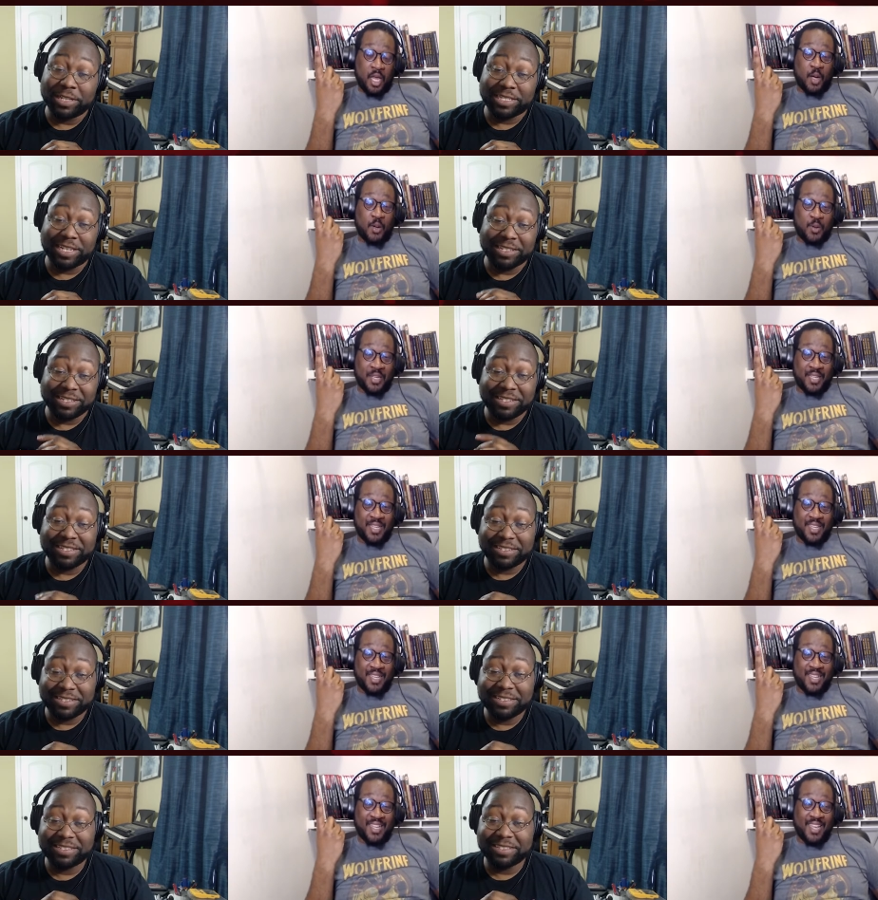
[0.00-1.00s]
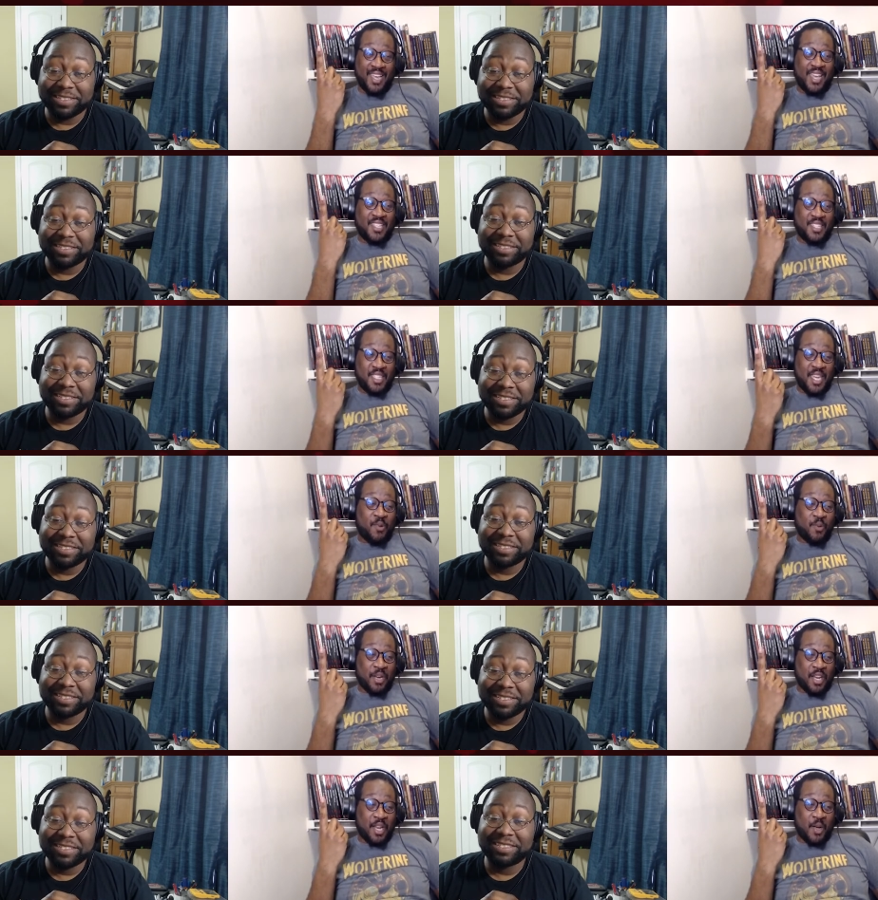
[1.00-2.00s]
Speaker 1: known. Jean would
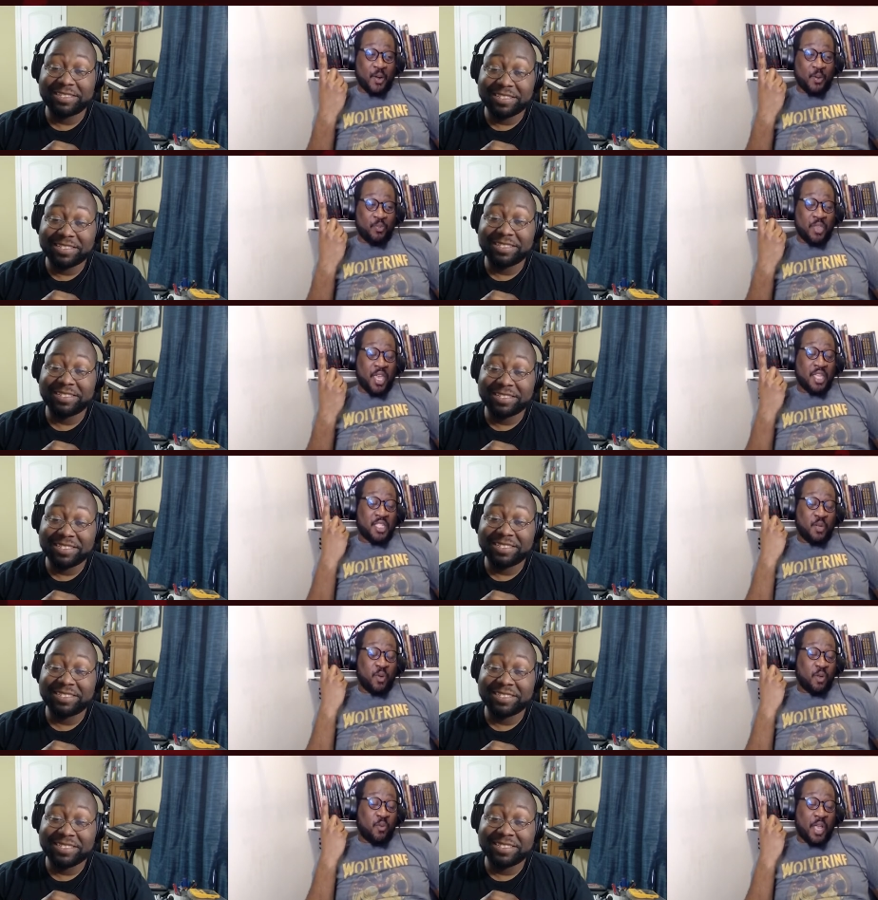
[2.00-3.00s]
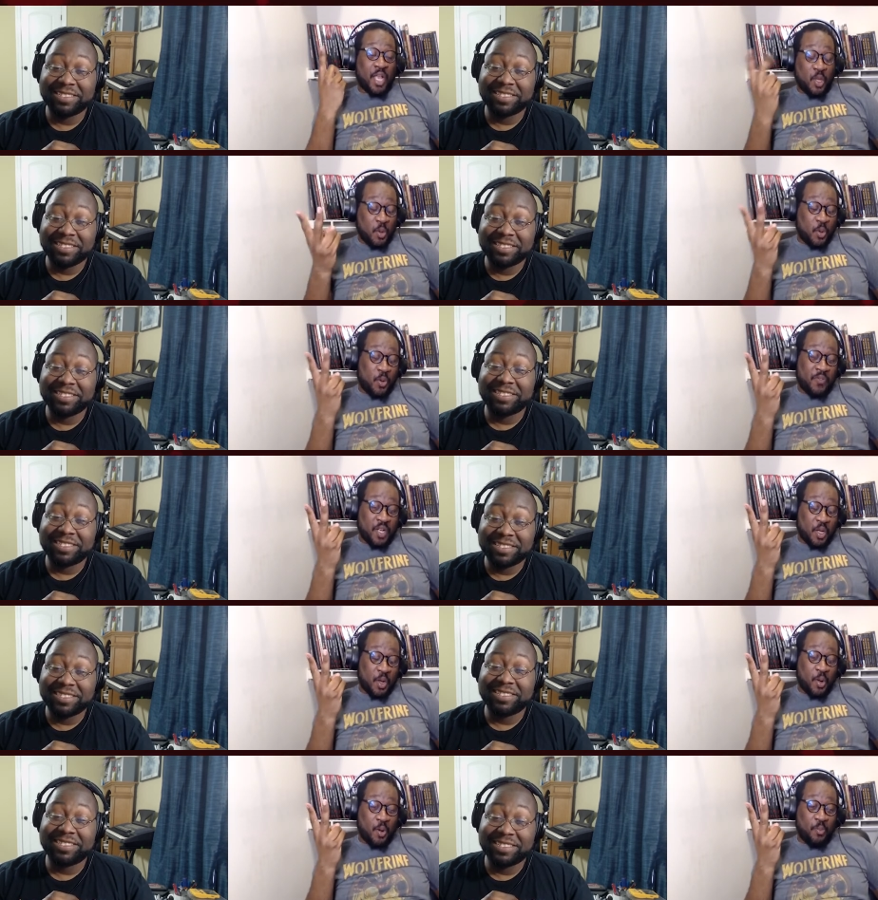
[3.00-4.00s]
have known. She would have went cuckoo for
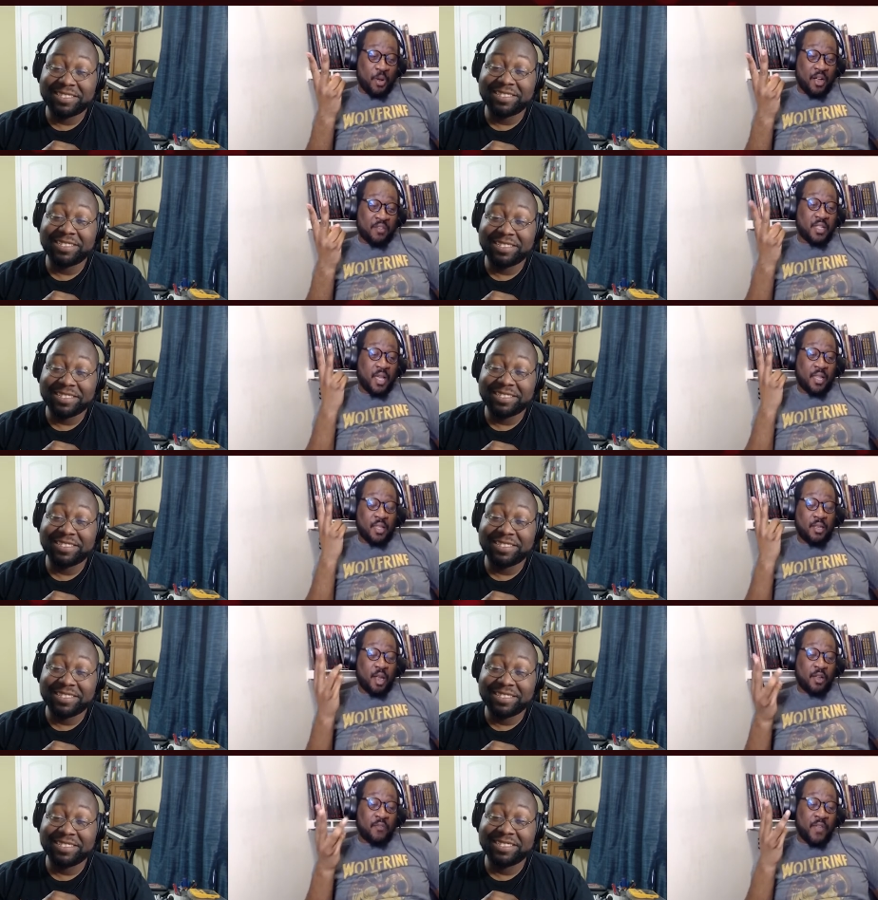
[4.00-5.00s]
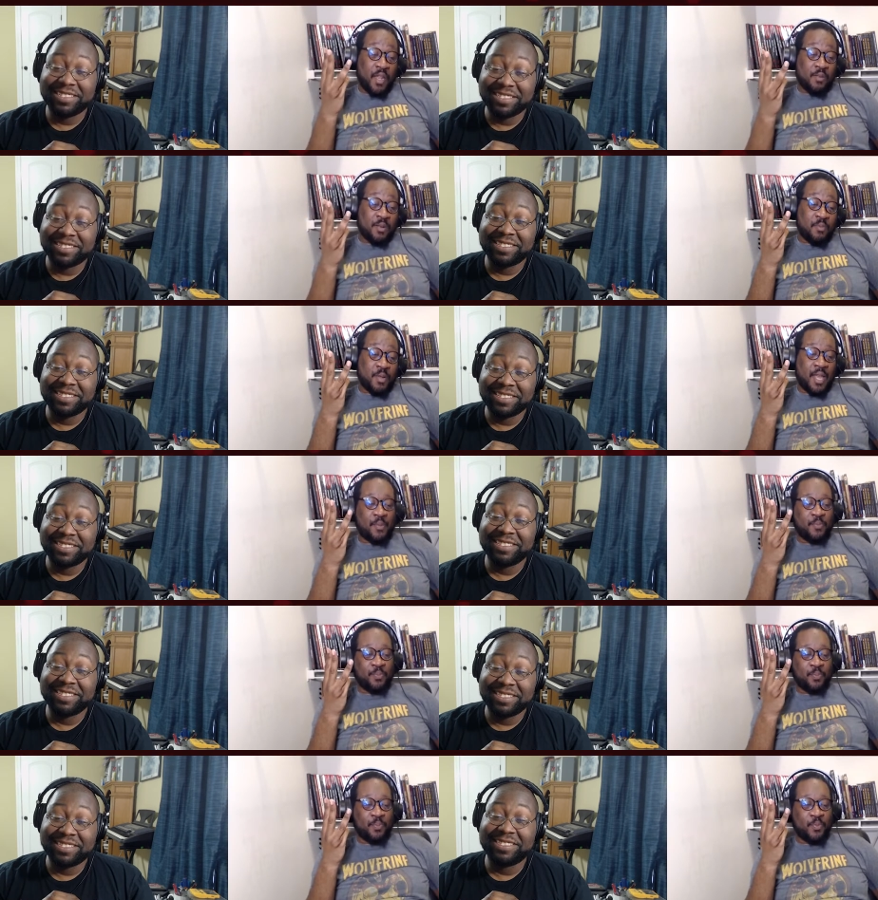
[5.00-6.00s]
cocoa puffs. The Dark Phoenix would have been like,
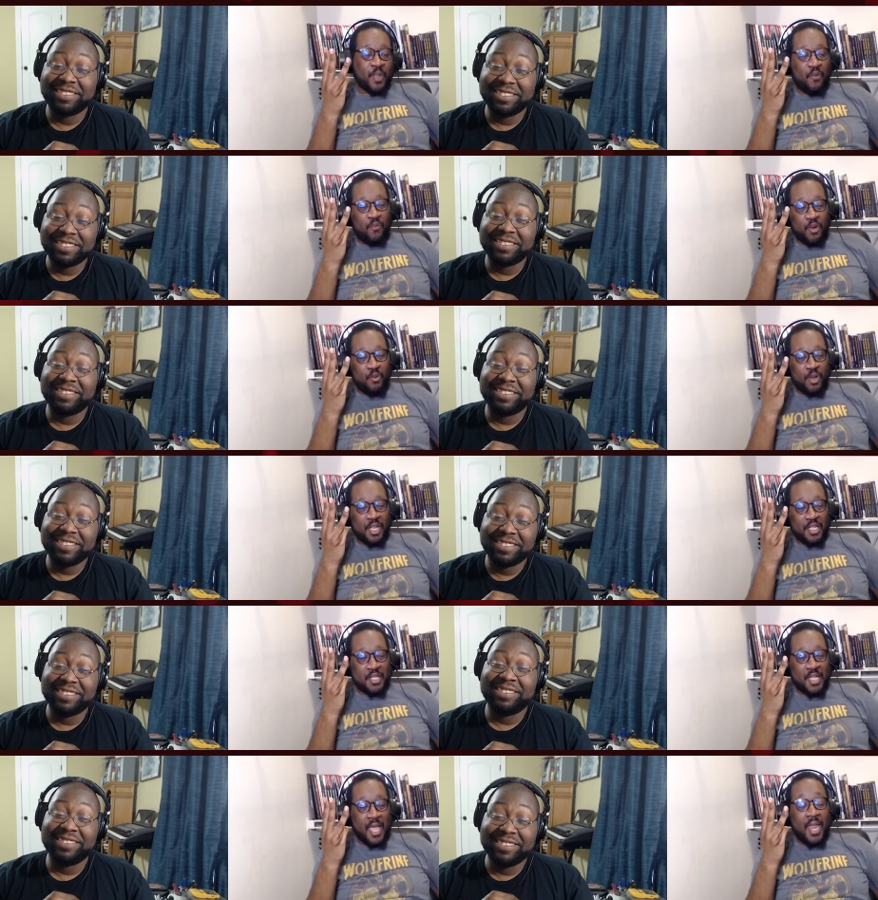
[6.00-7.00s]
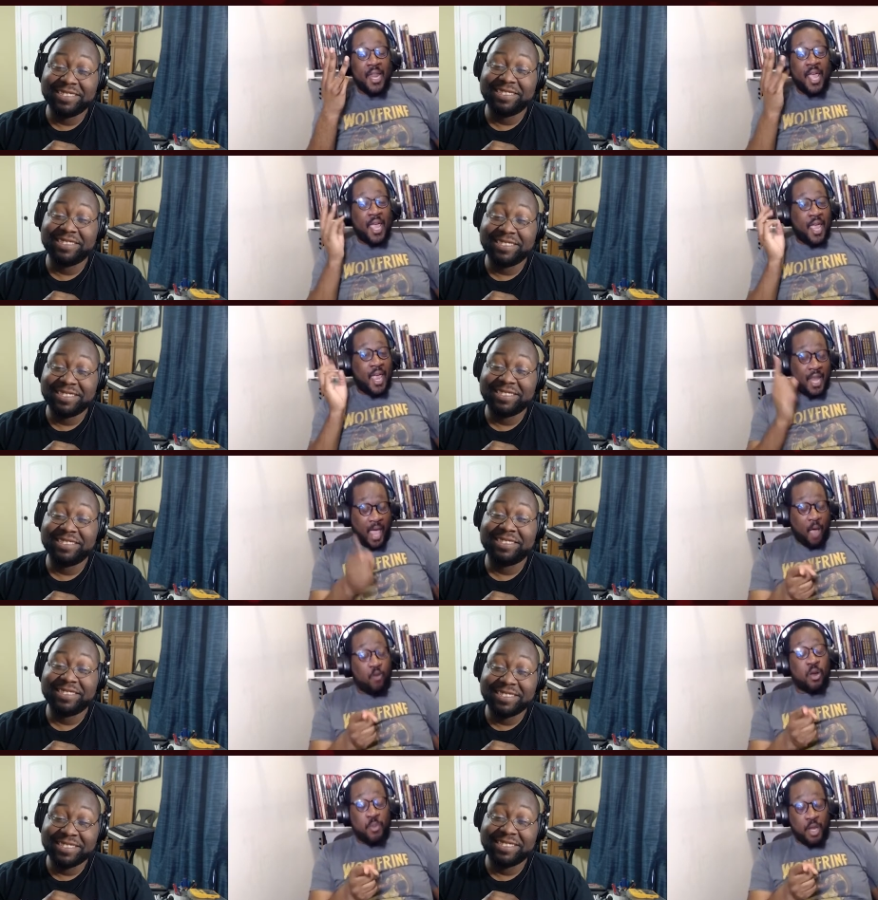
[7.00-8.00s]
mm, free real estate, and
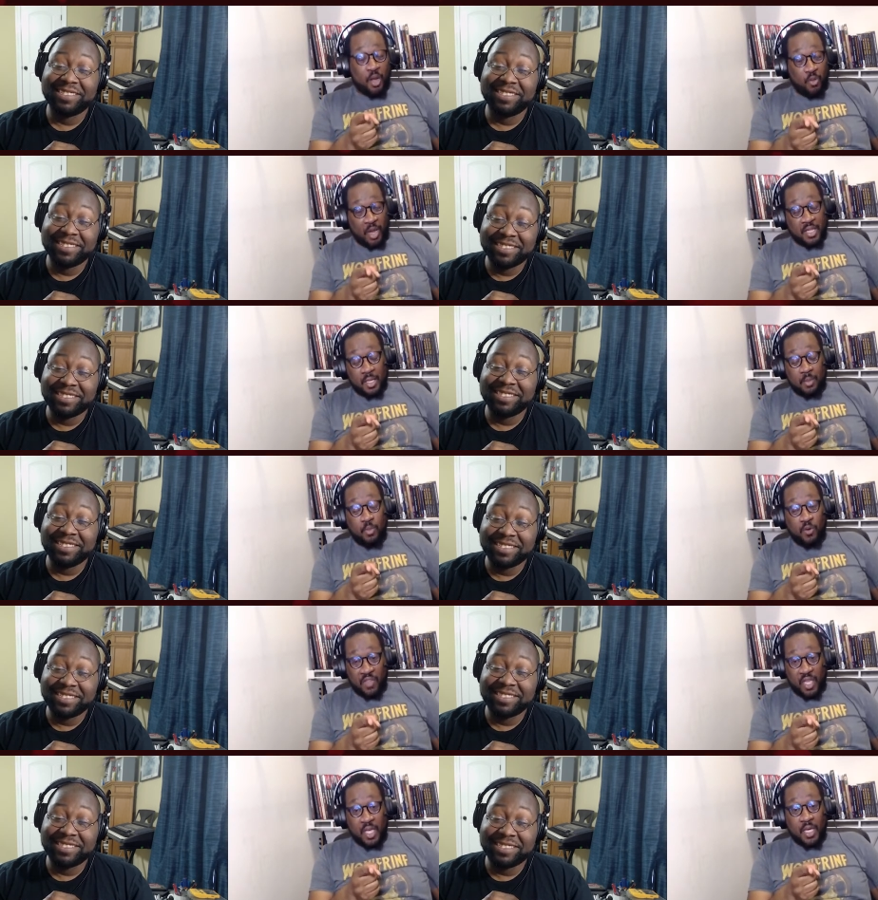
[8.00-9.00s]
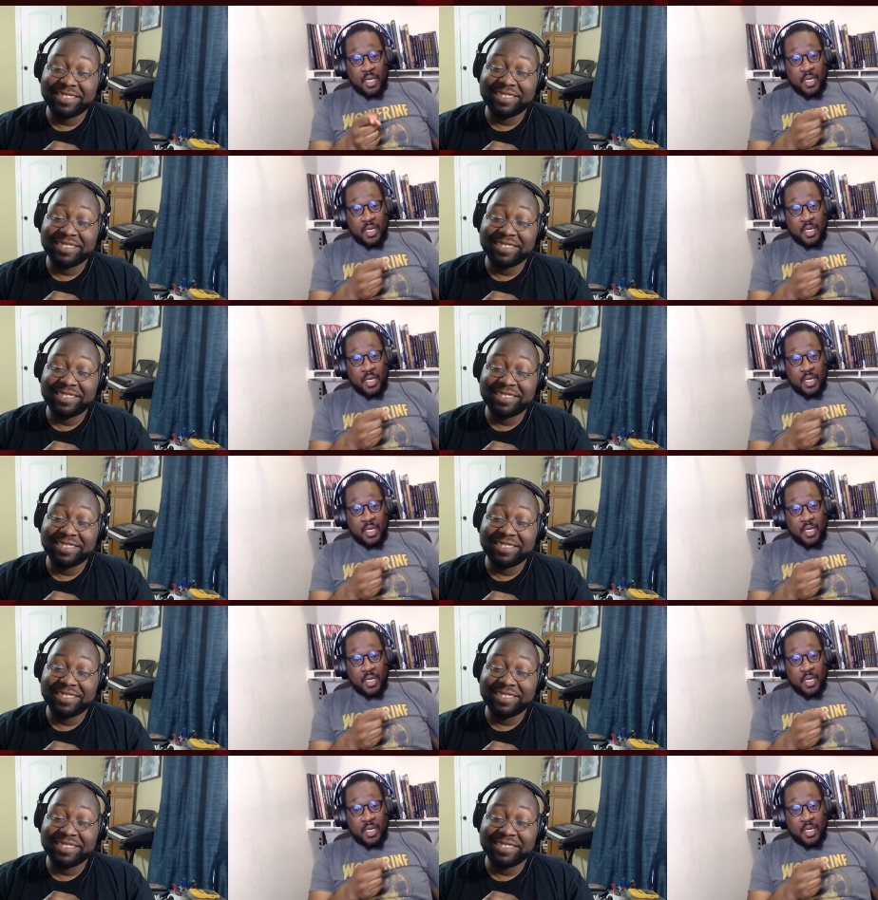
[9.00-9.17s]
that would have been the rest of the movie.